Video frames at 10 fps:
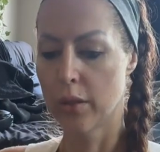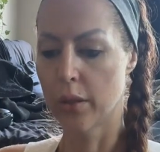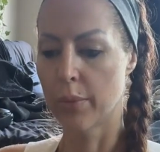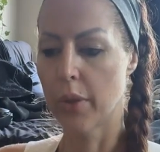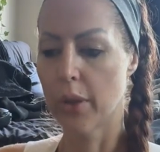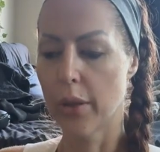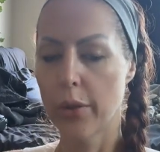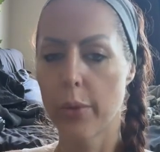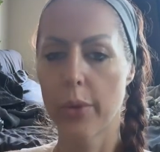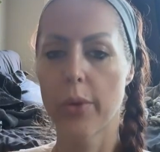Some
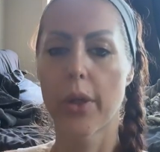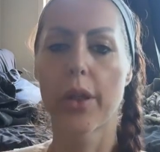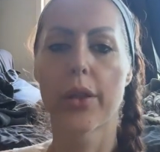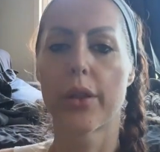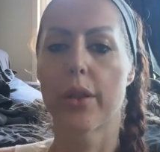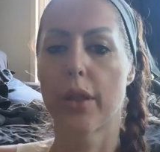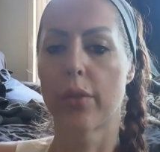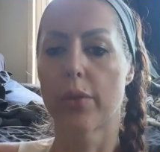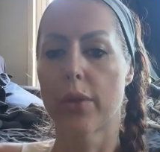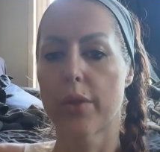jojoba oil
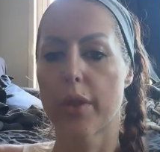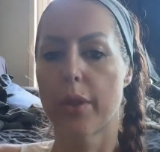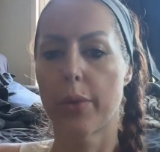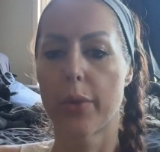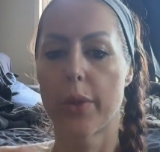and rosehip